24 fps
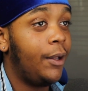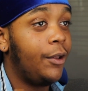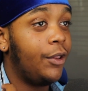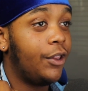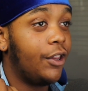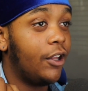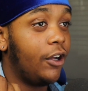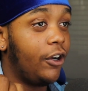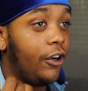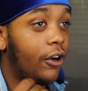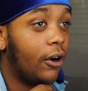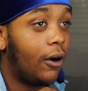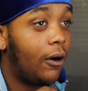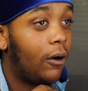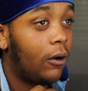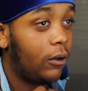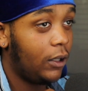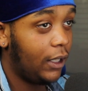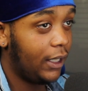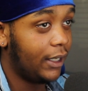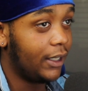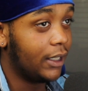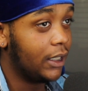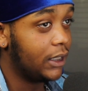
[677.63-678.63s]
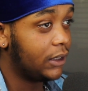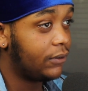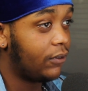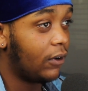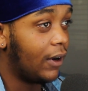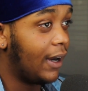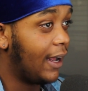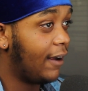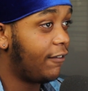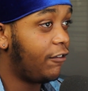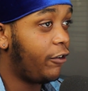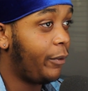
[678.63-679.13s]
The goal is for
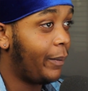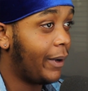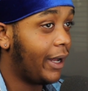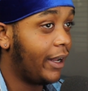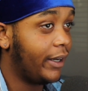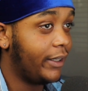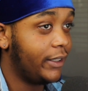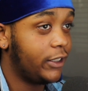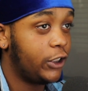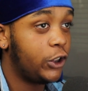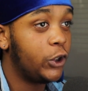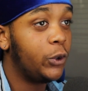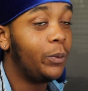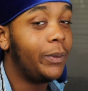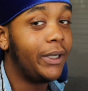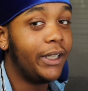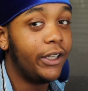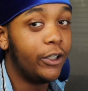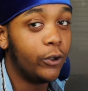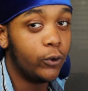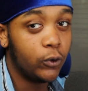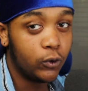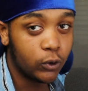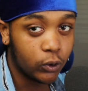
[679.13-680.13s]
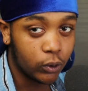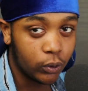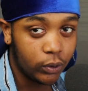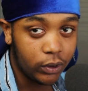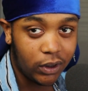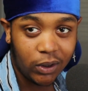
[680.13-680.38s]
everybody to be neutral.